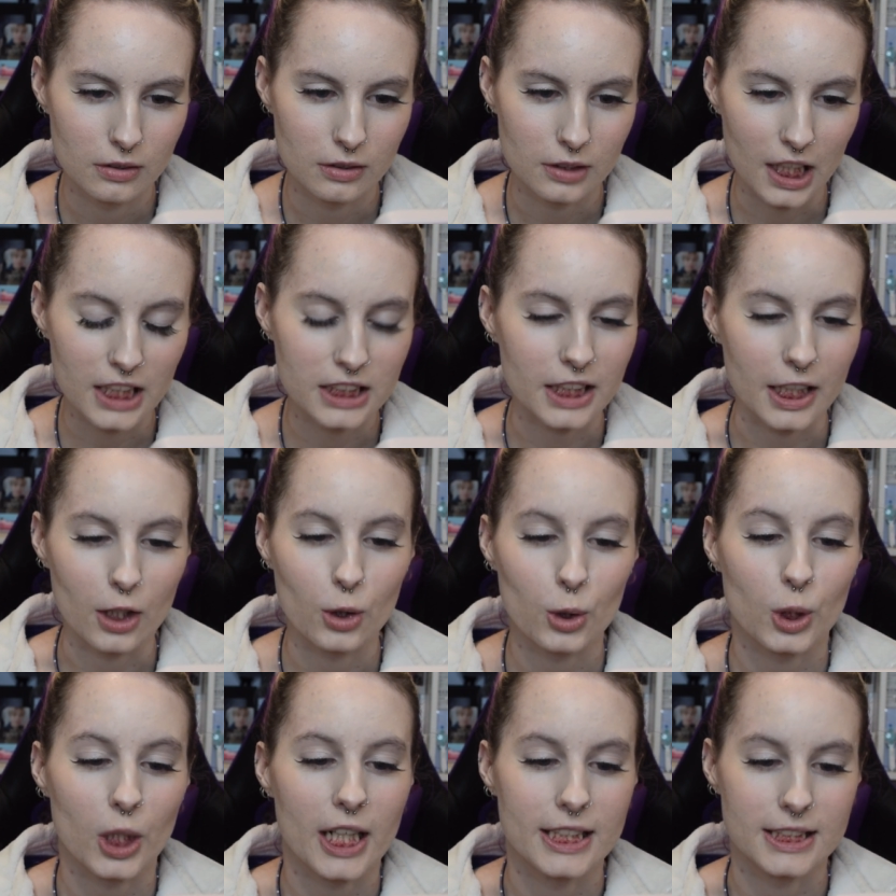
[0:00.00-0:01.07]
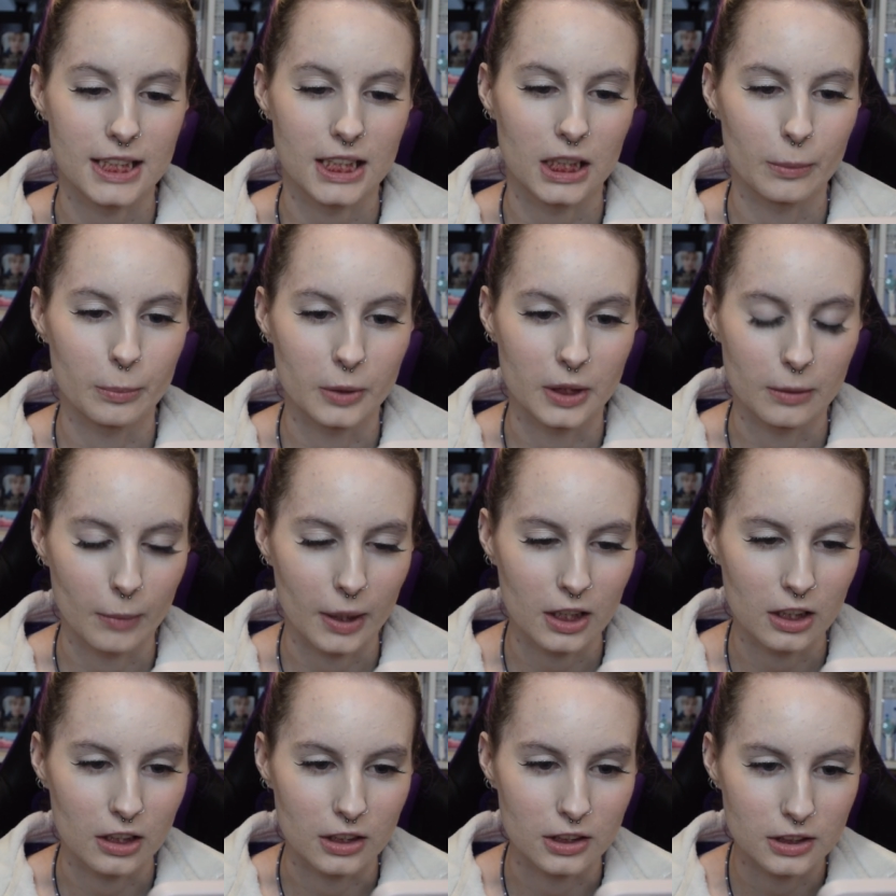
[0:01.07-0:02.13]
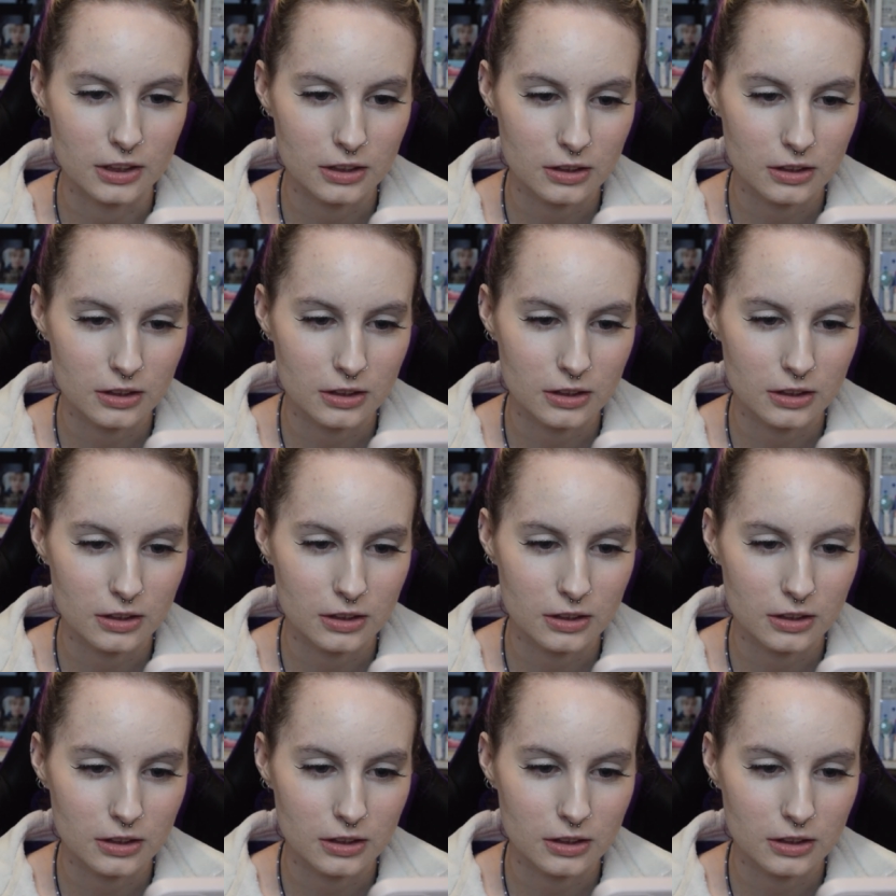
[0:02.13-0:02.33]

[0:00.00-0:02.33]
That is a crazy lip room, my gosh.